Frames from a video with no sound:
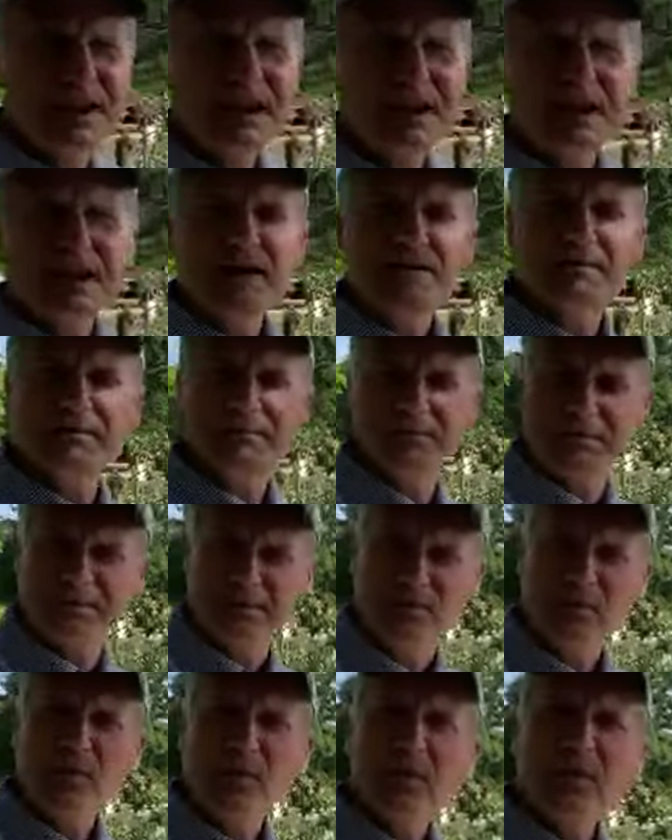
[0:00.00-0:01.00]
uh,
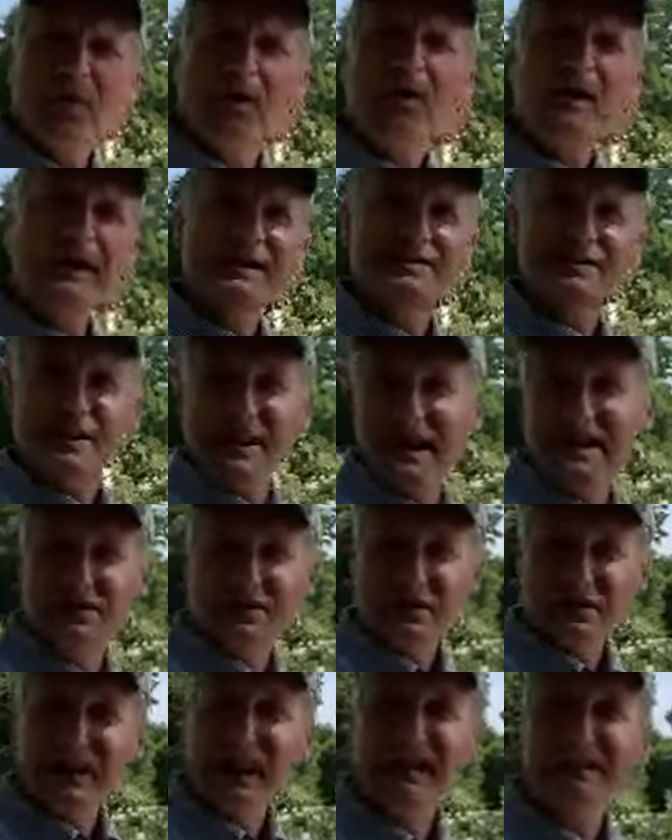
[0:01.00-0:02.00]
for our
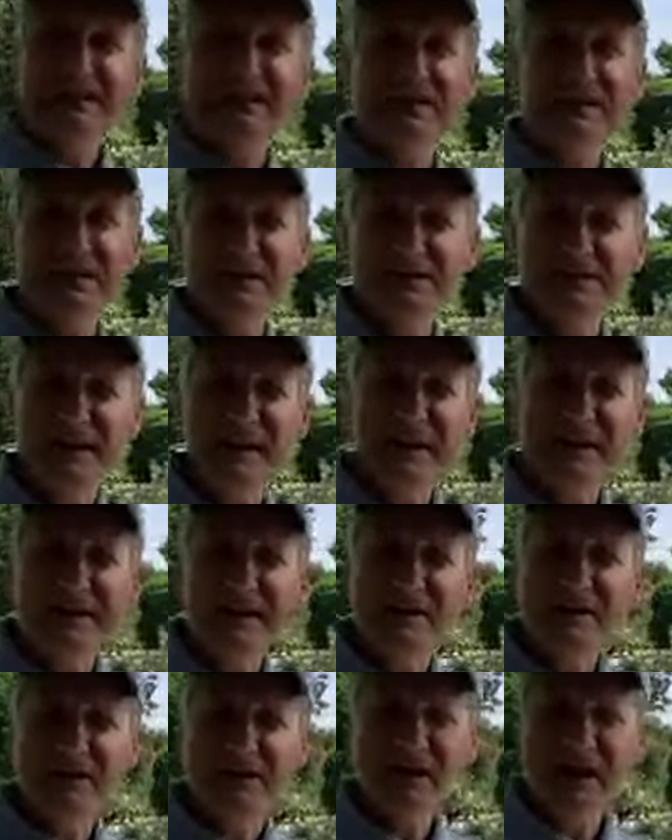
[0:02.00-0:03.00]
educational activities out
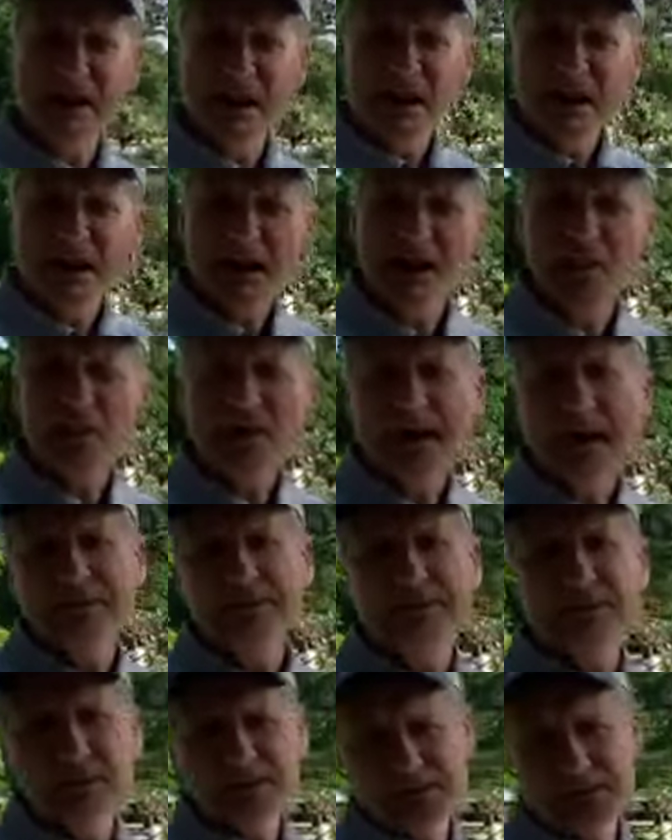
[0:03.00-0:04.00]
here. Uh, we
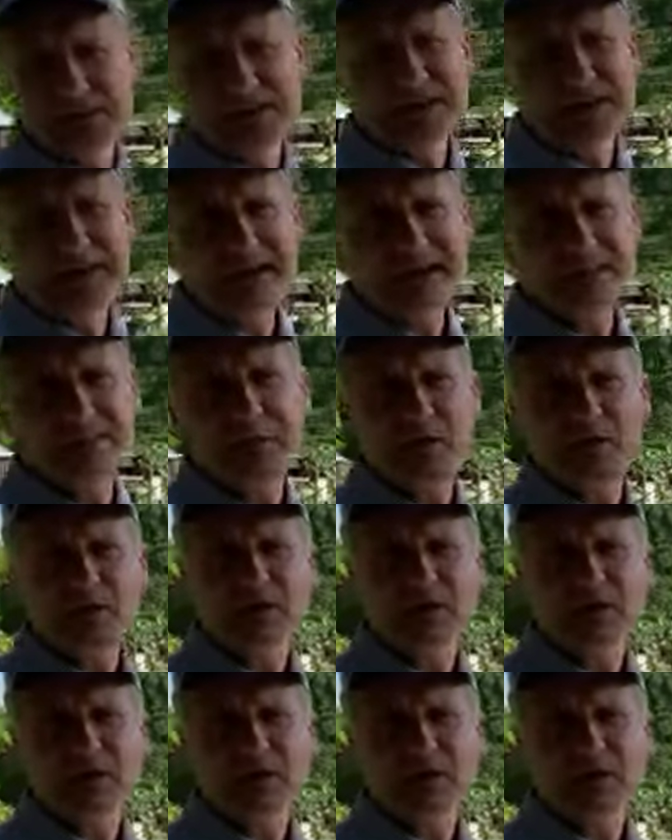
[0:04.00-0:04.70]
have docent led